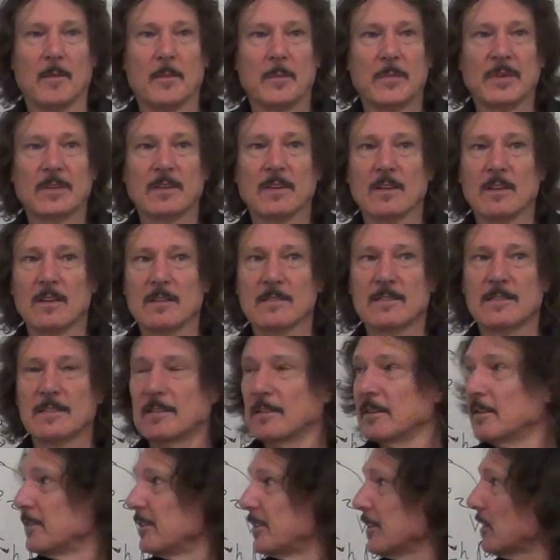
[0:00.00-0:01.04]
Because
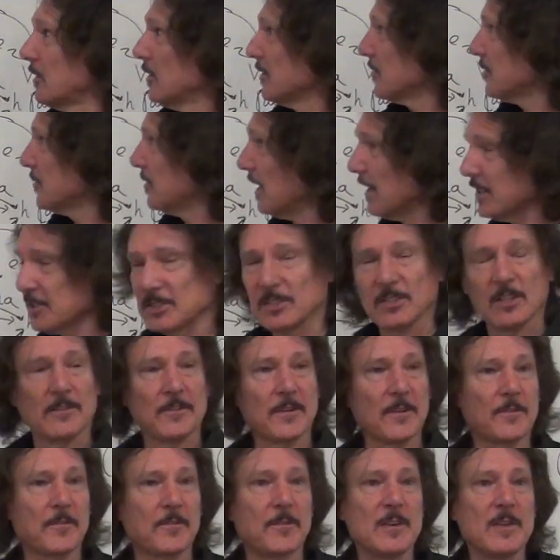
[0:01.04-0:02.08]
the construction of
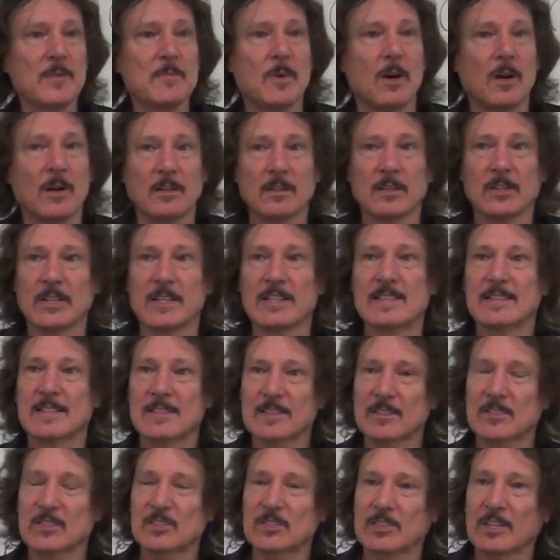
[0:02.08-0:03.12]
a free monoid
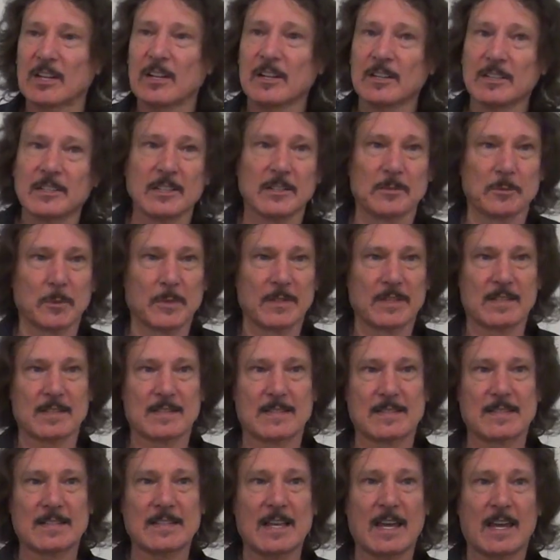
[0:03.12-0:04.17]
started with a
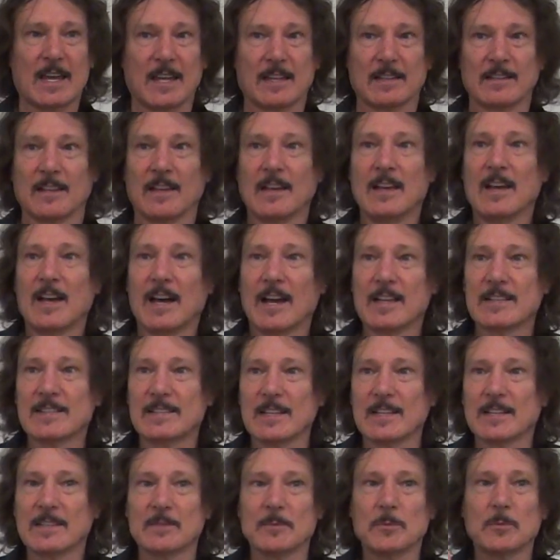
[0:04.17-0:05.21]
set. I
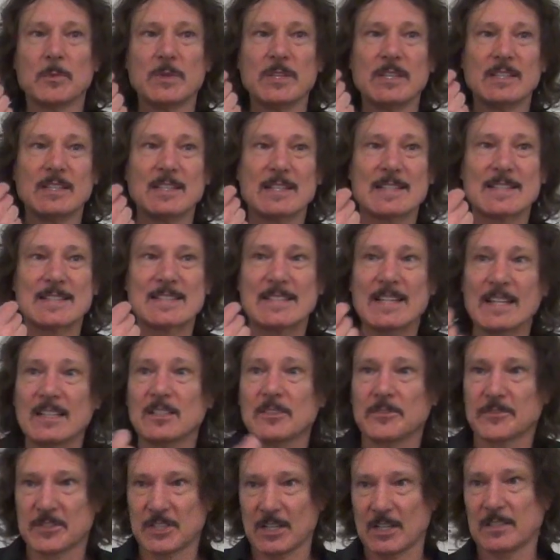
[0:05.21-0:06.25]
said we need a set
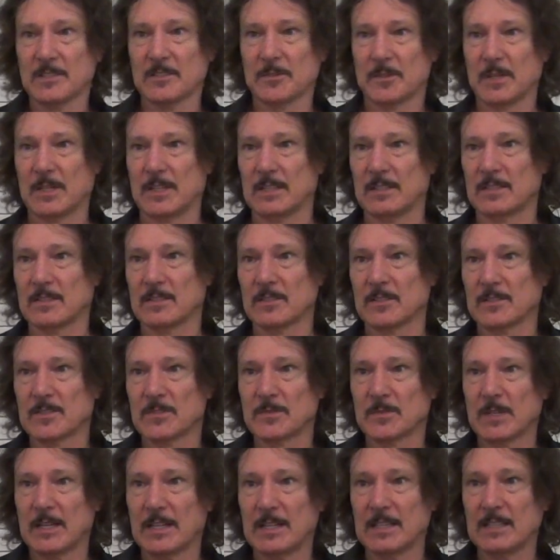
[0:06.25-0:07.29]
of generators,
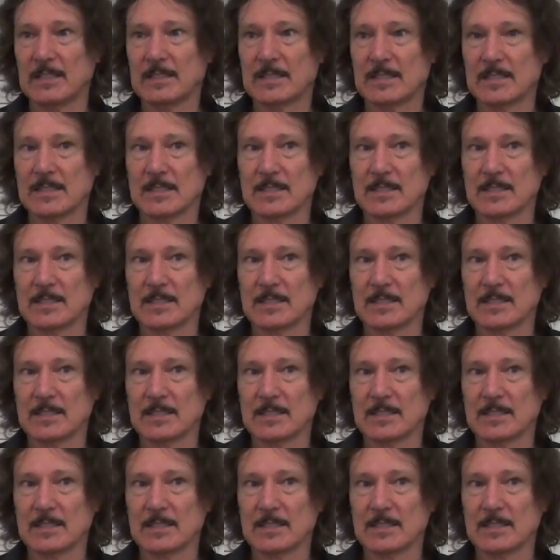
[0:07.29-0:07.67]
right?